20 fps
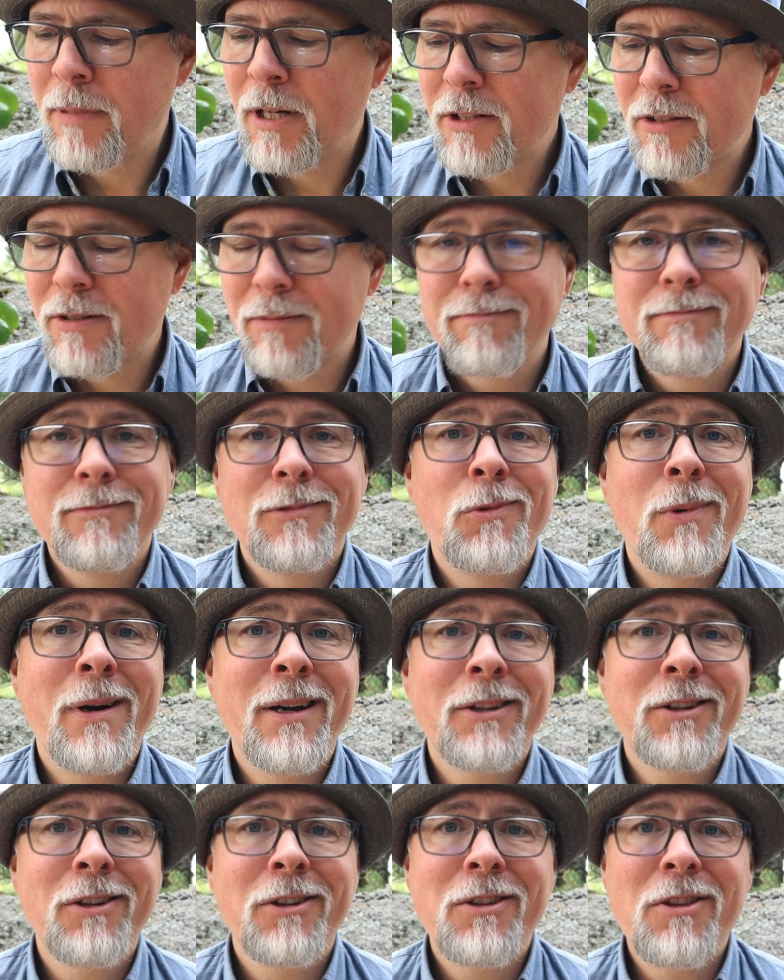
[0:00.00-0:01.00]
But
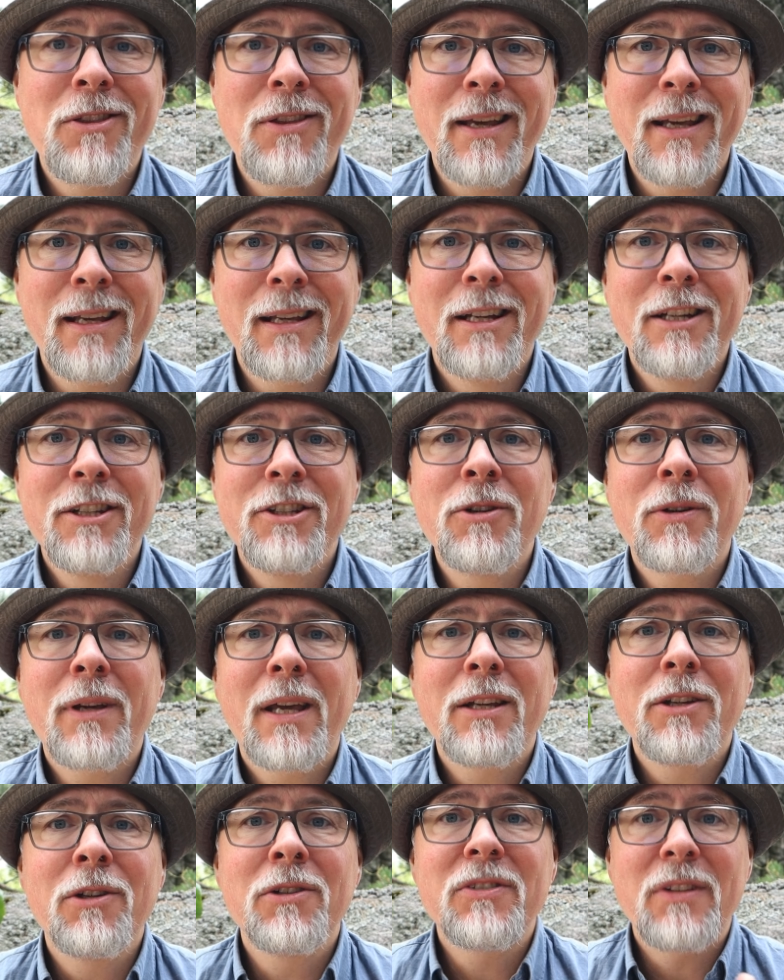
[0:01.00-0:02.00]
one good thing, you
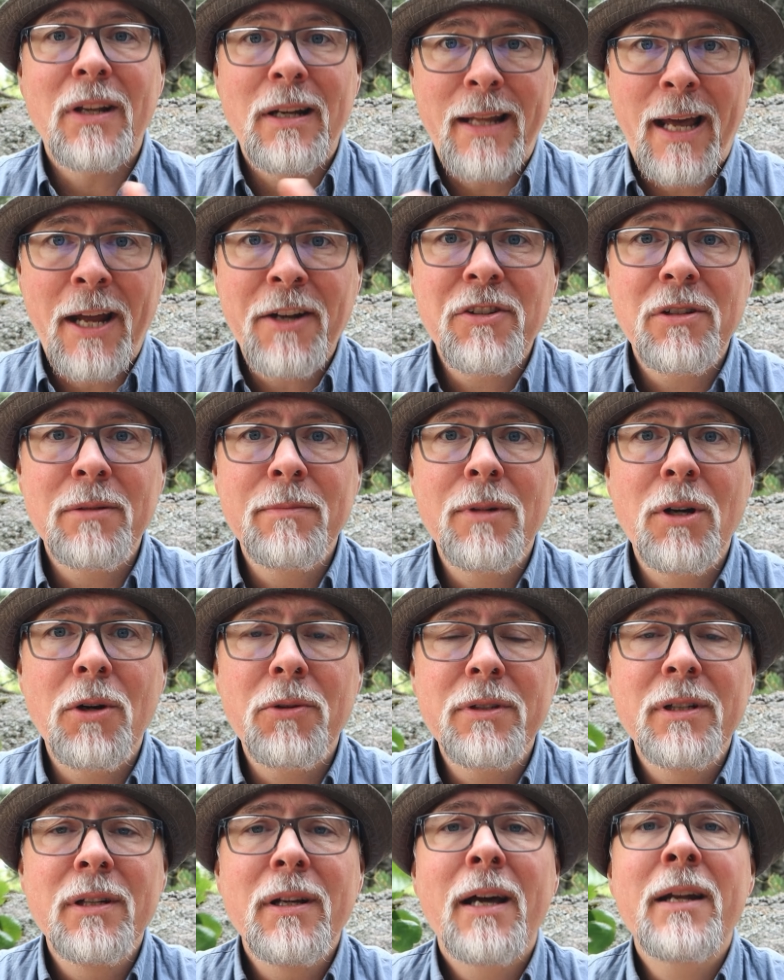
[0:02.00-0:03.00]
can use the lantern
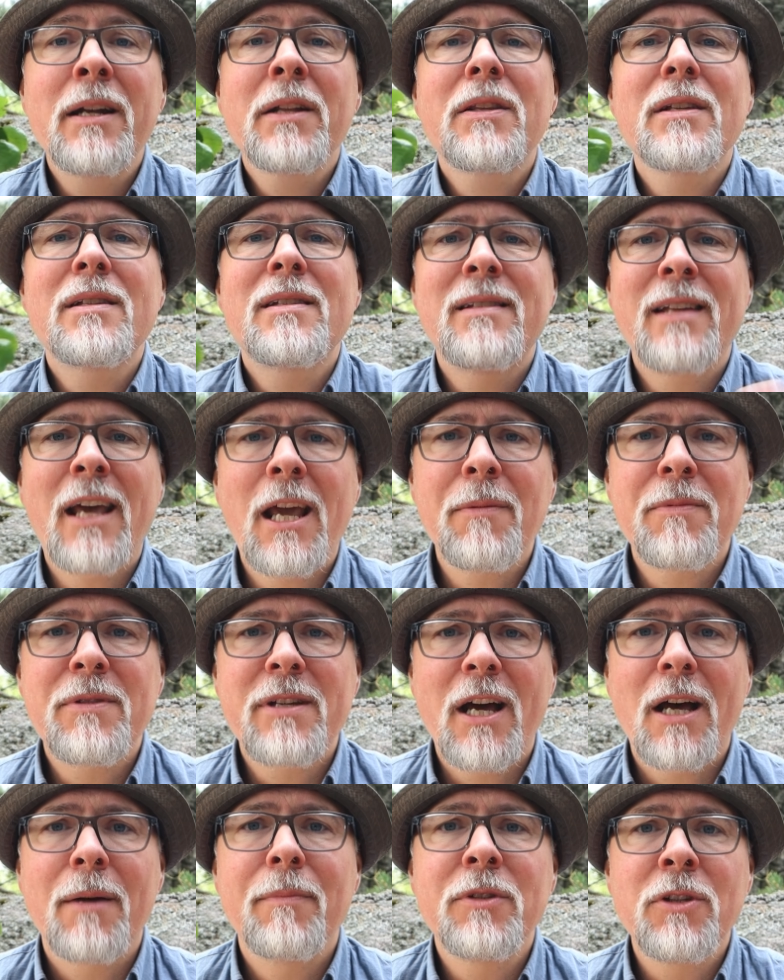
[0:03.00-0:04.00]
mode and at the same
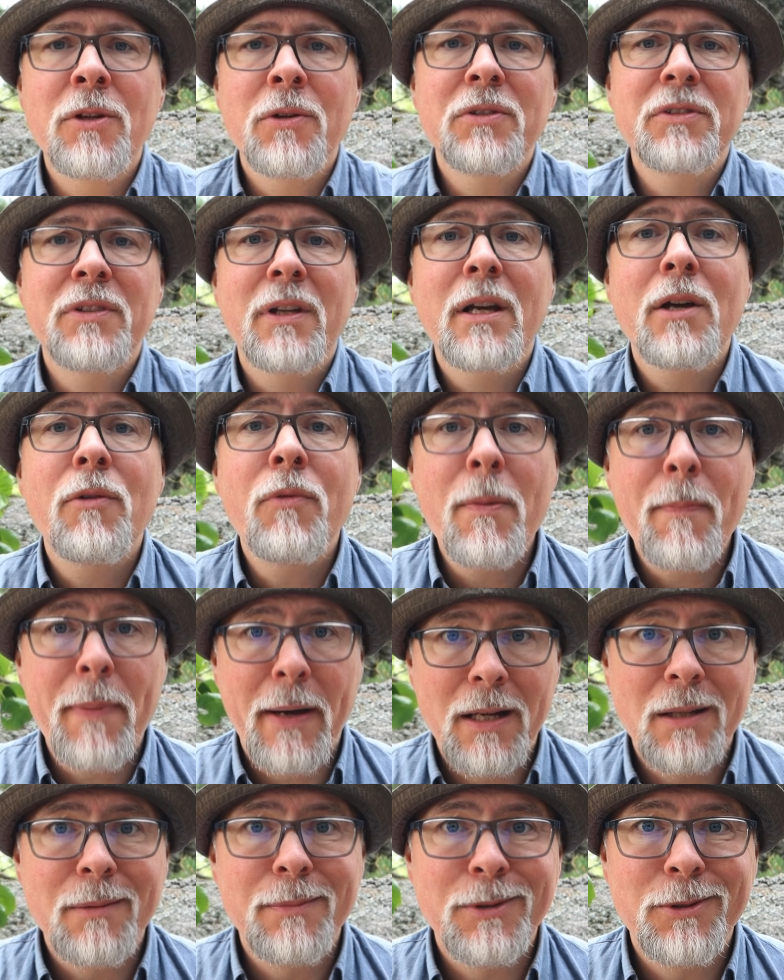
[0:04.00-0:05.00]
time use the
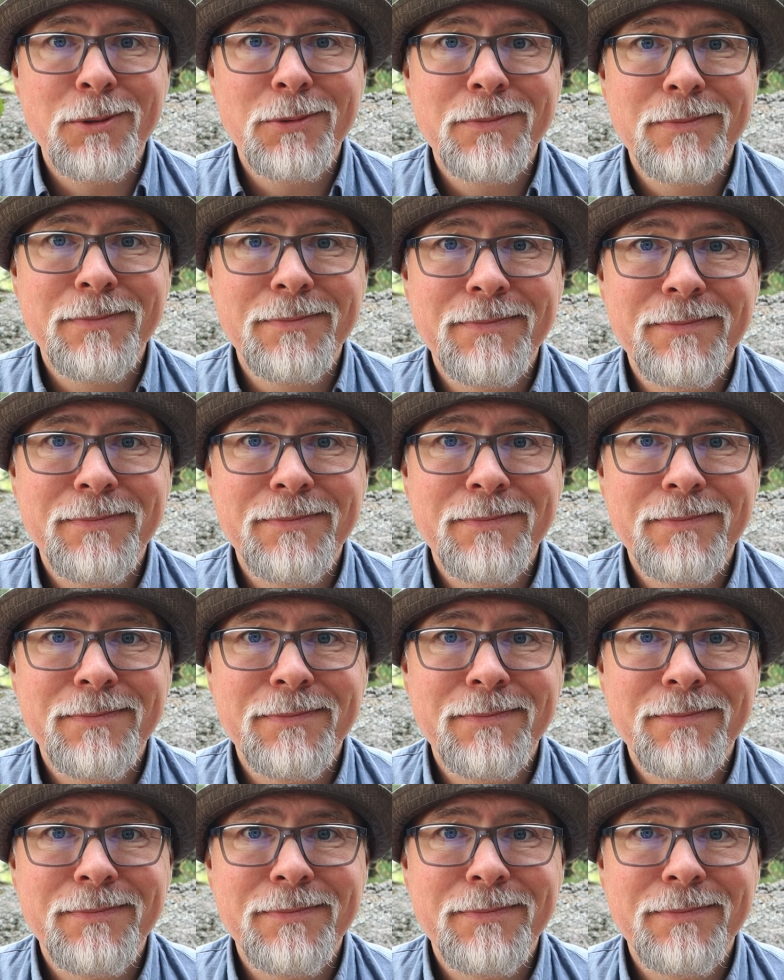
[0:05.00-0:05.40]
repellent mode.